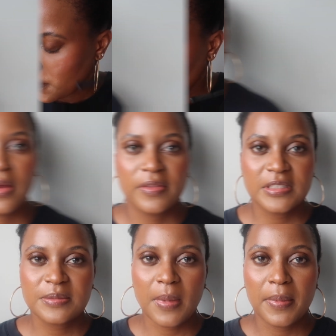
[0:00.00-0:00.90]
Alright,
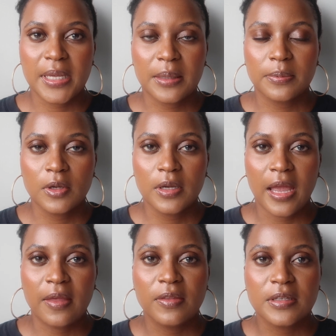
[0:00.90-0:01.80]
this is my makeup look,
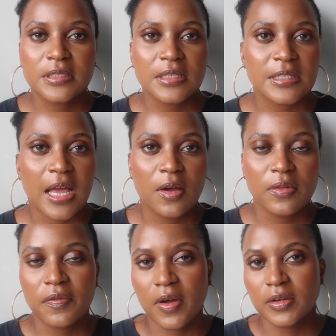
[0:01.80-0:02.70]
and this is how
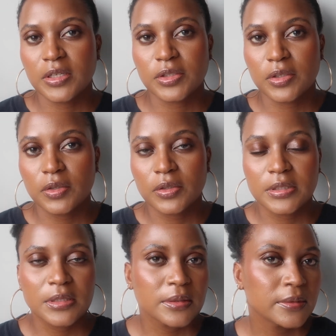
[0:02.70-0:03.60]
the foundation
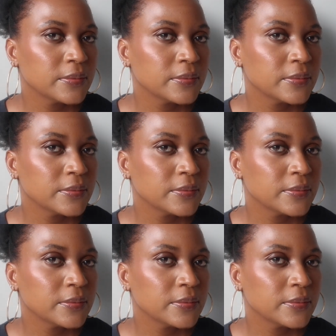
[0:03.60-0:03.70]
looks.